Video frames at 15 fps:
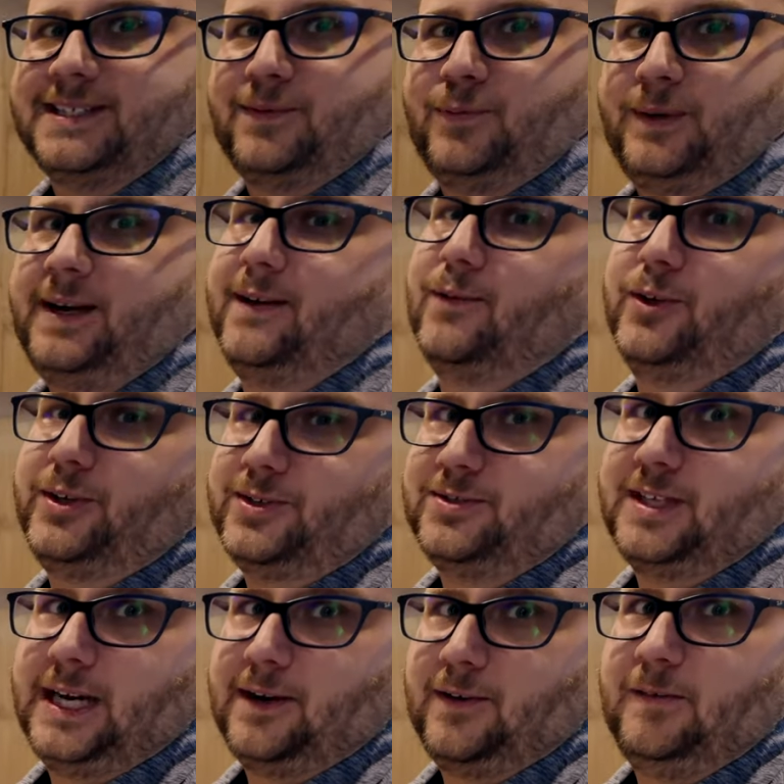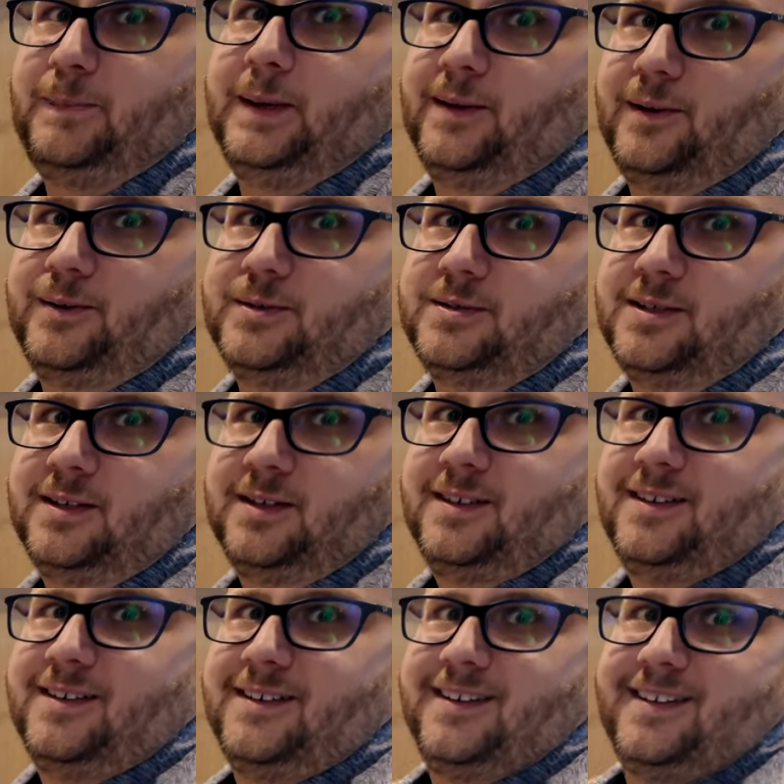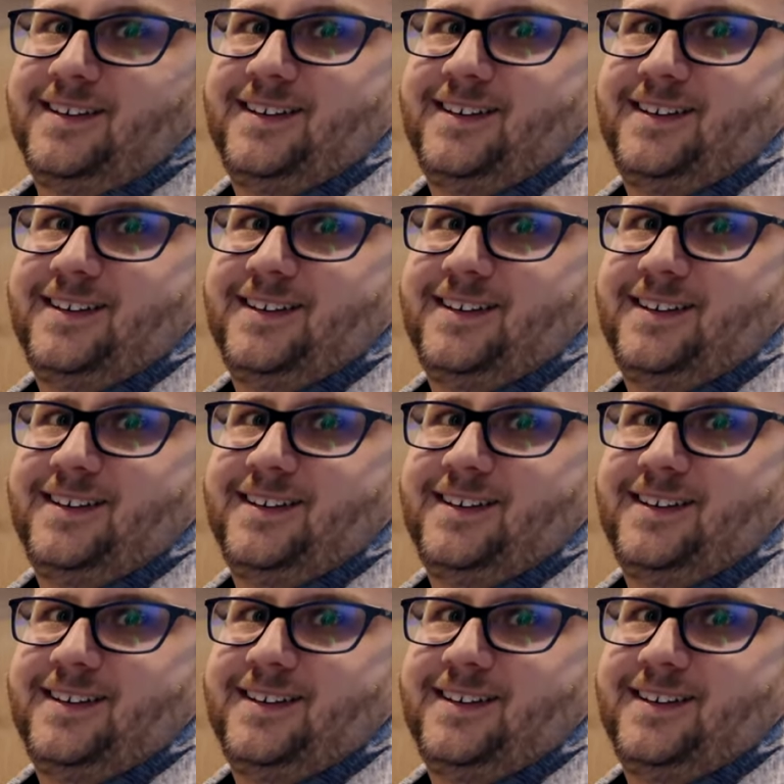if we ever use decorative pillows. I